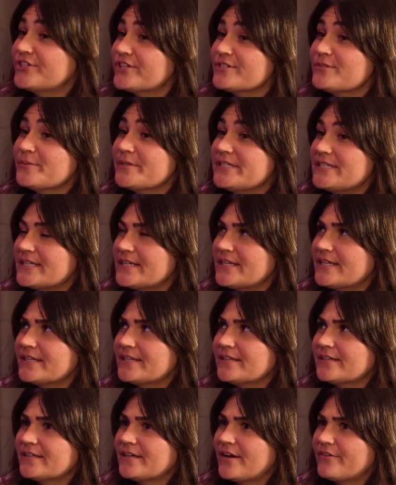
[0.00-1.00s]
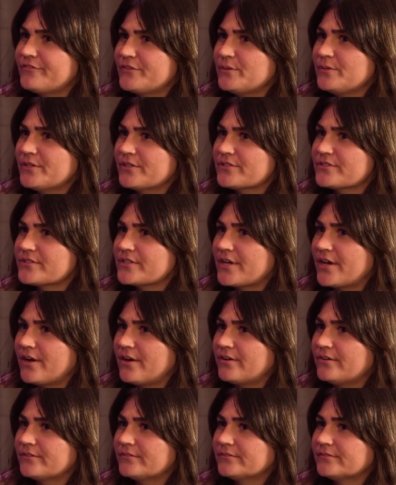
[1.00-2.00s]
just redid it a few years
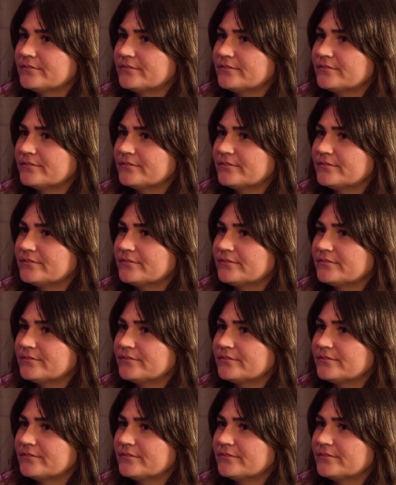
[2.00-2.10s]
ago.